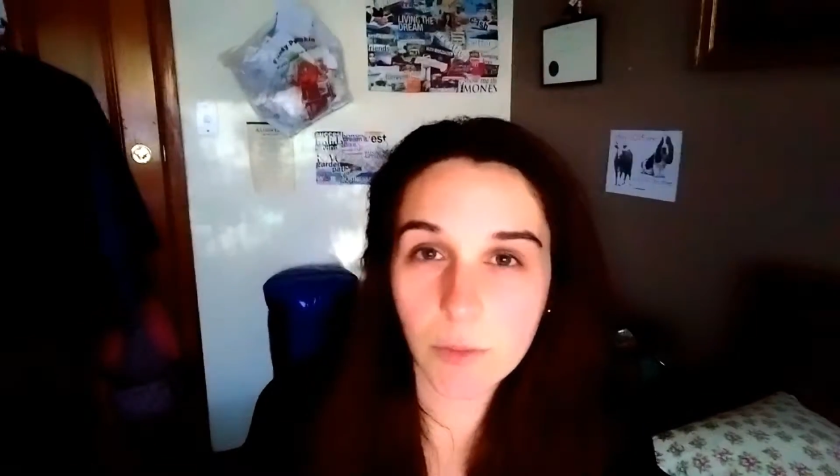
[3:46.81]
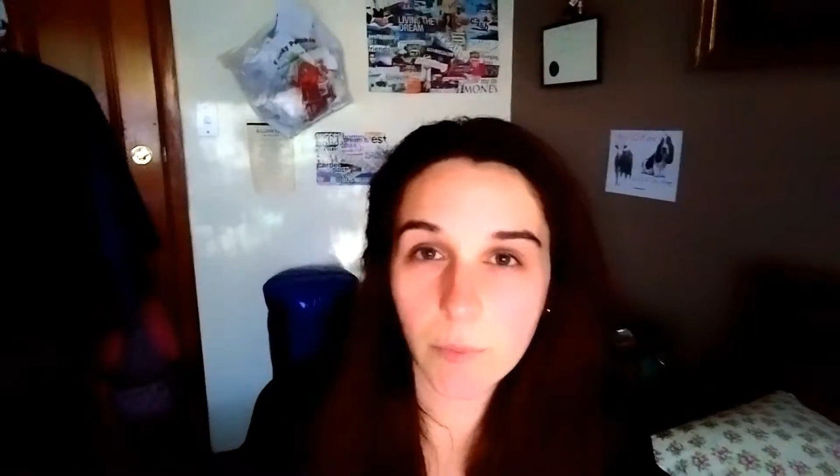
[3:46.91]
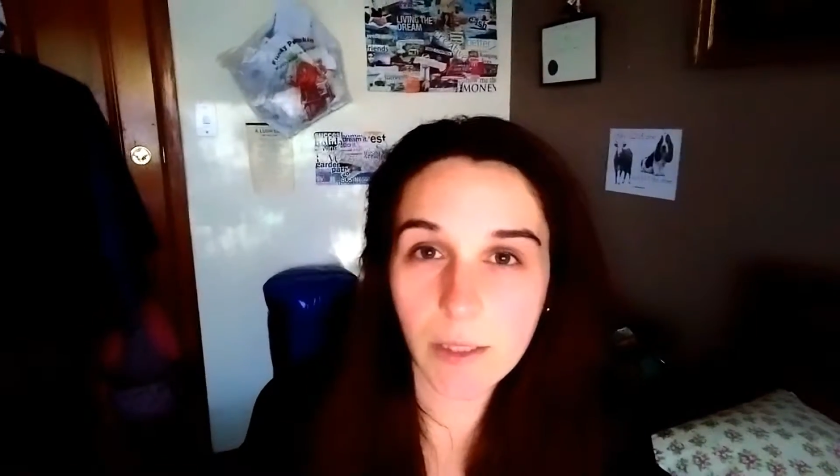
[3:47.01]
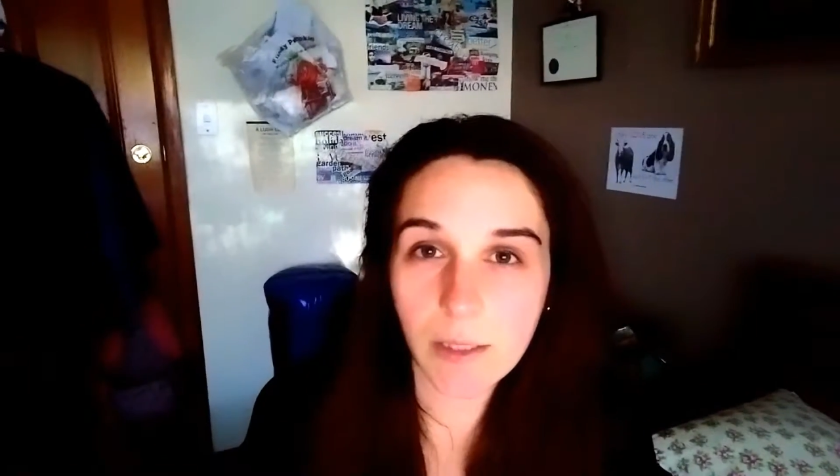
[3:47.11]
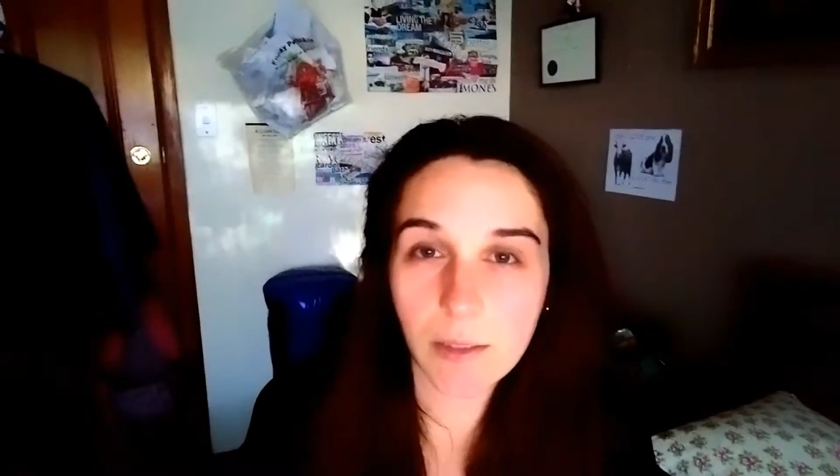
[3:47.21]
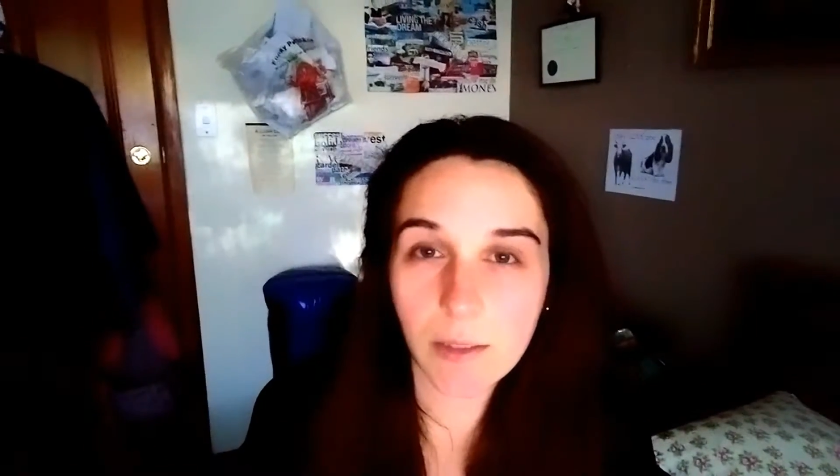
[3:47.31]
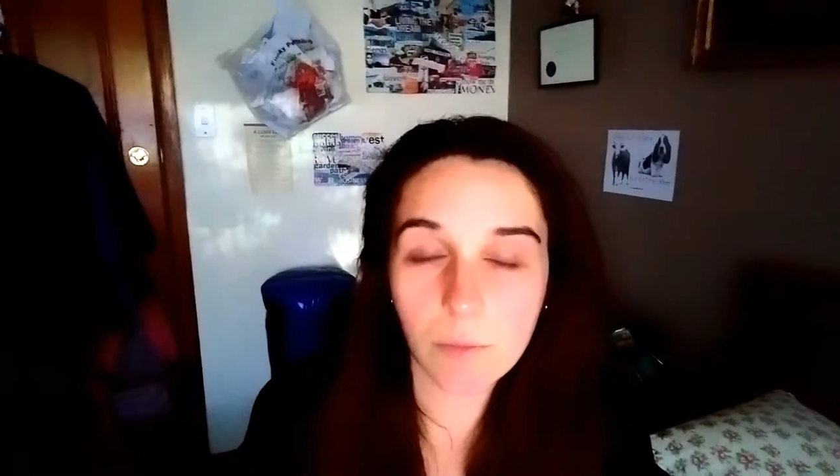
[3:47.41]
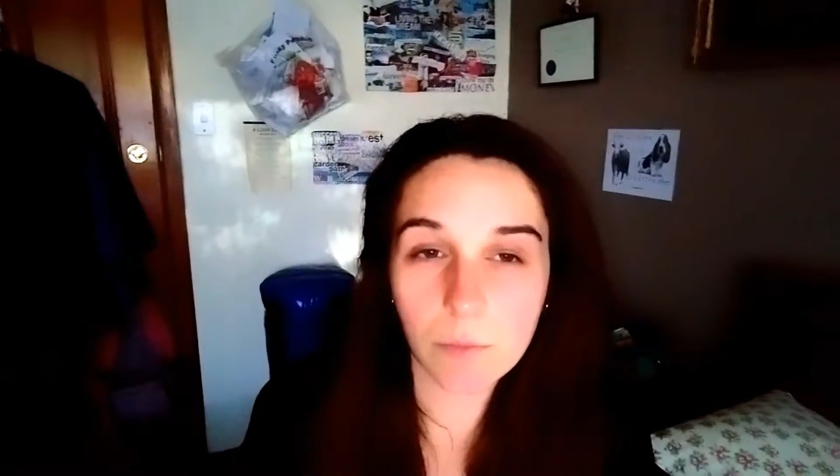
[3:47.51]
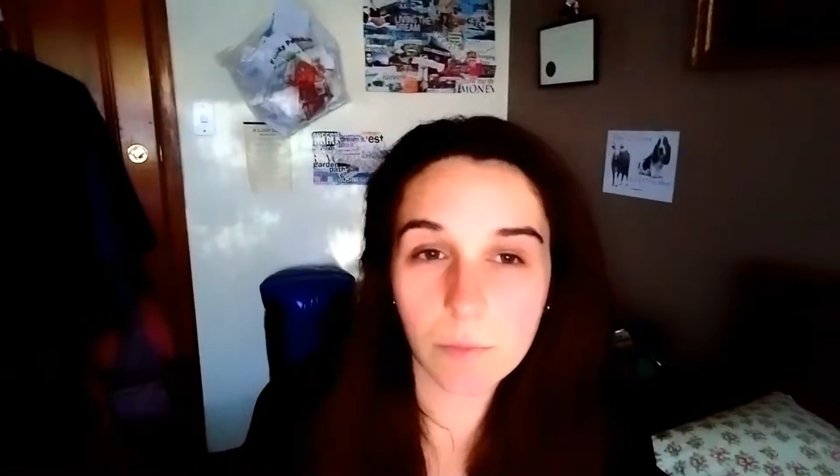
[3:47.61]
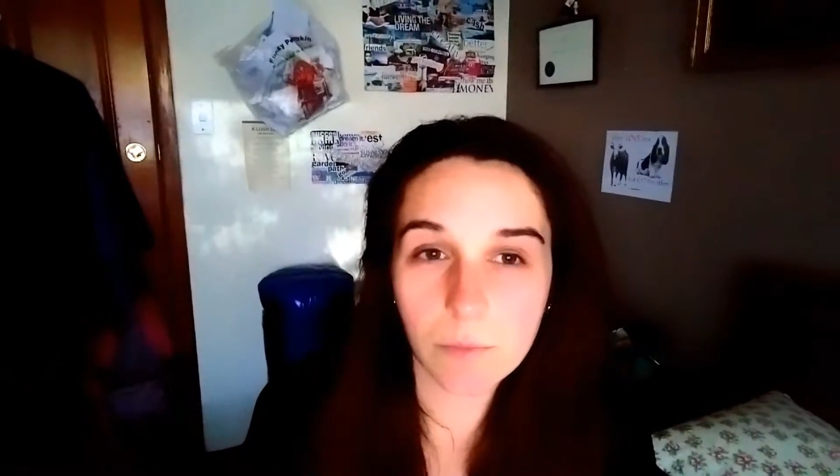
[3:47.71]
we
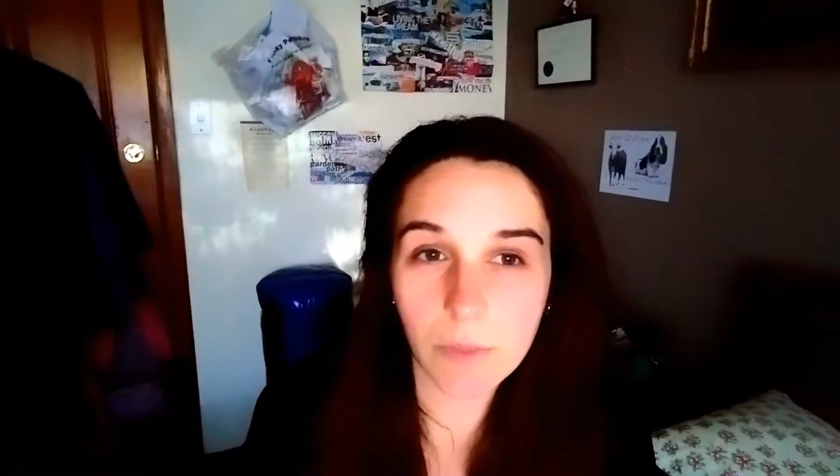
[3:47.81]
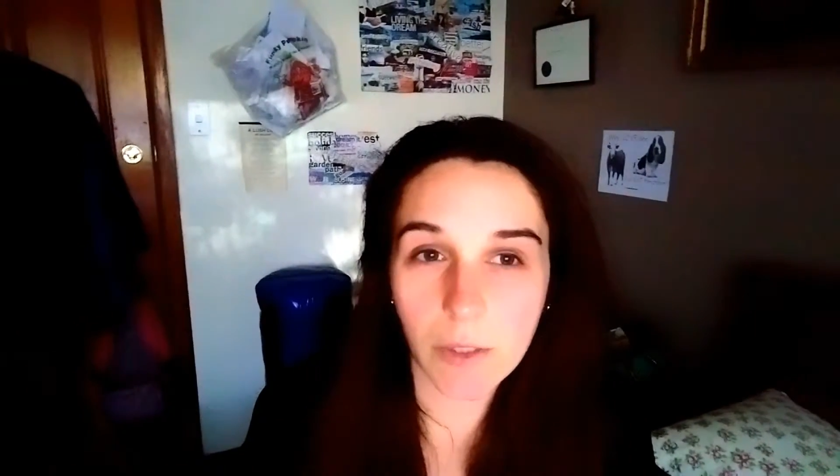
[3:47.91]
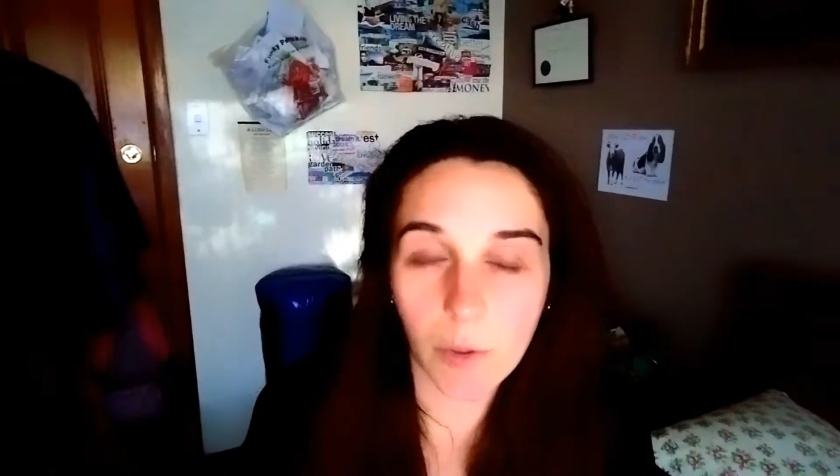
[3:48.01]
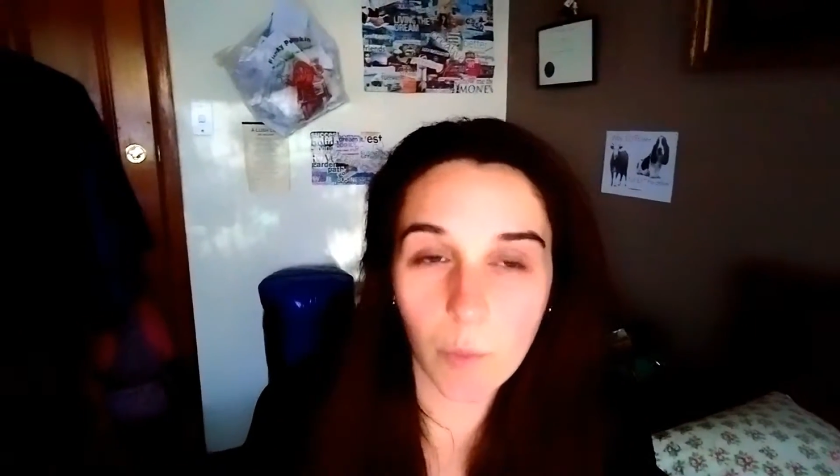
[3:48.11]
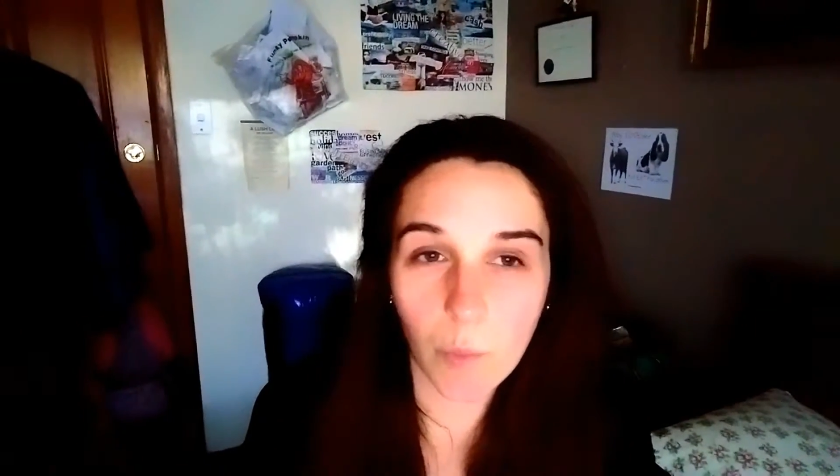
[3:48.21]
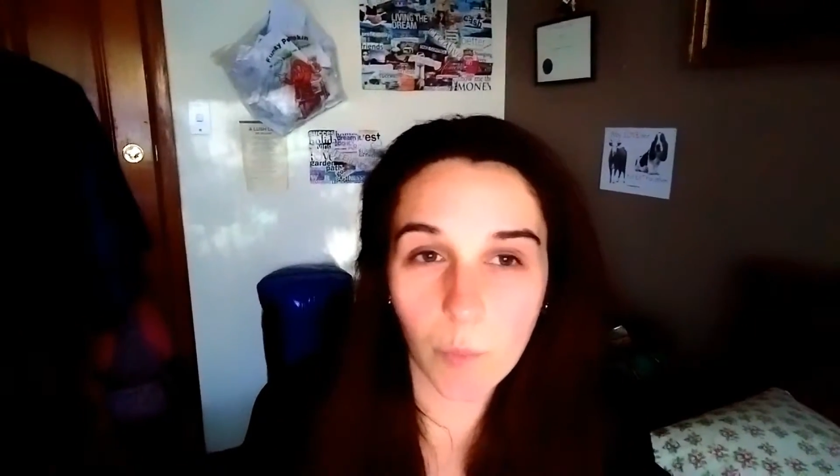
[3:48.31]
you know